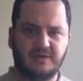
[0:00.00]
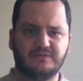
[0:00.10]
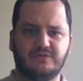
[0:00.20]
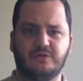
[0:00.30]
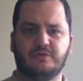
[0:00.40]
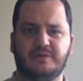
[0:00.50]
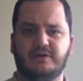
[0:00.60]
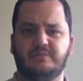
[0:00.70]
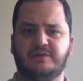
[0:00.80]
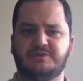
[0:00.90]
for
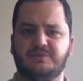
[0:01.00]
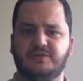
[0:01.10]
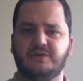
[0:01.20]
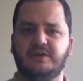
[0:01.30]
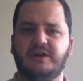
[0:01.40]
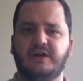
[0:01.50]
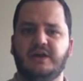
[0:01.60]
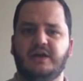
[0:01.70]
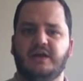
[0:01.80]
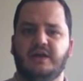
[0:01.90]
Powell-Pressburger,
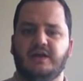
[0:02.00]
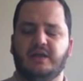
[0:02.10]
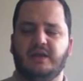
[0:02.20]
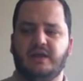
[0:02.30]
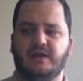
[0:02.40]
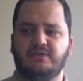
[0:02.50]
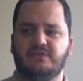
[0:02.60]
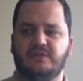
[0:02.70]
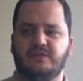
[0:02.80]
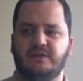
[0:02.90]

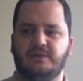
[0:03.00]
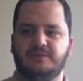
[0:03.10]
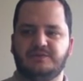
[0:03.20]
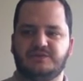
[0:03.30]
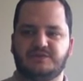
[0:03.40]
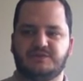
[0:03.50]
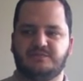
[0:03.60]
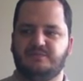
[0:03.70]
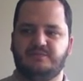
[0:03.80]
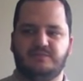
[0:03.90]
and it was,
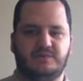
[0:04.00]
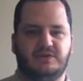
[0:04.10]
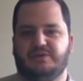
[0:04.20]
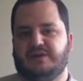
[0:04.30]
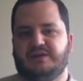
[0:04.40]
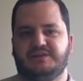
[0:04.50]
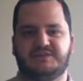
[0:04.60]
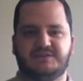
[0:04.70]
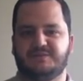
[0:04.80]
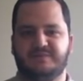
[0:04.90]
and
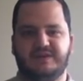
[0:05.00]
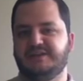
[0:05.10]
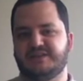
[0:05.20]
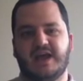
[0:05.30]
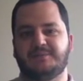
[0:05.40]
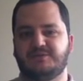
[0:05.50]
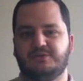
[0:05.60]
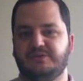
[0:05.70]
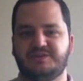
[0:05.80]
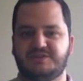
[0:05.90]
it's
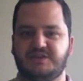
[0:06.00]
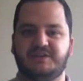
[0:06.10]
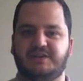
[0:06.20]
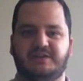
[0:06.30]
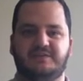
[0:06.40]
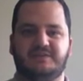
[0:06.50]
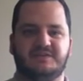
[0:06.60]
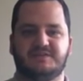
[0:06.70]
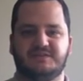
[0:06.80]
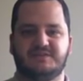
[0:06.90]
absolutely stunning. I mean,
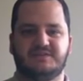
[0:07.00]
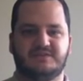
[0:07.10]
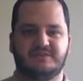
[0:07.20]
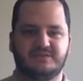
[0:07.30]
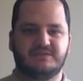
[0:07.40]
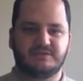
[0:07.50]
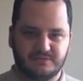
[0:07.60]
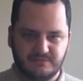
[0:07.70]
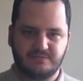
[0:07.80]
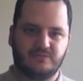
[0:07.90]
this
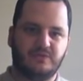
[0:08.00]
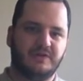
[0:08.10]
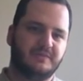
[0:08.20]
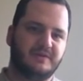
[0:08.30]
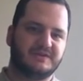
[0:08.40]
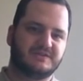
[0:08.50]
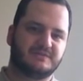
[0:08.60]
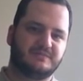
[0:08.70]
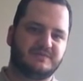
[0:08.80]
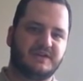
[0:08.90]
is one of the
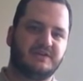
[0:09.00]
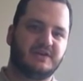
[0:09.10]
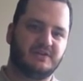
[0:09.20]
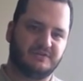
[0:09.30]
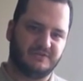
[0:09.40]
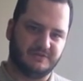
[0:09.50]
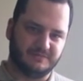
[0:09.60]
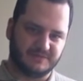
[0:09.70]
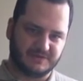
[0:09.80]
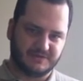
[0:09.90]
best Technicolor
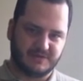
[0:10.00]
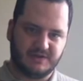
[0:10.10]
films